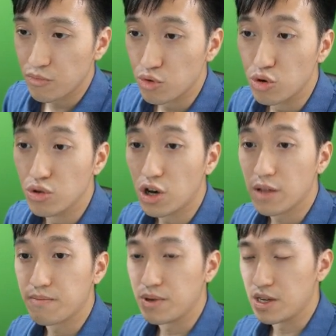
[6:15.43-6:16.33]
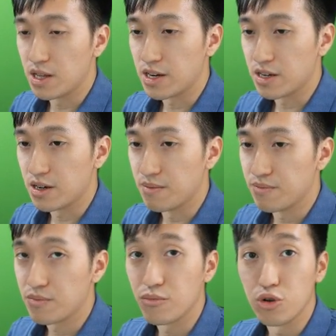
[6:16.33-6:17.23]
will not be like
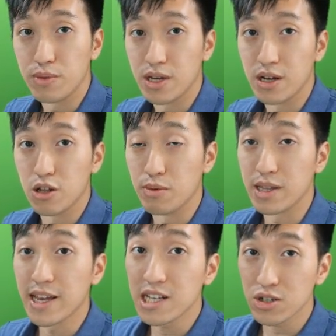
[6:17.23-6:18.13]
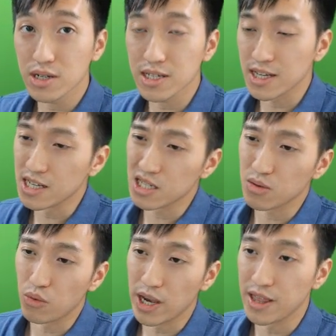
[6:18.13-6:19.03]
will be a little bit dangerous is
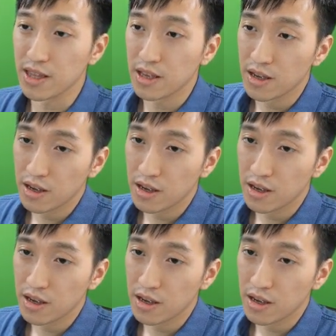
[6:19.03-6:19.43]
when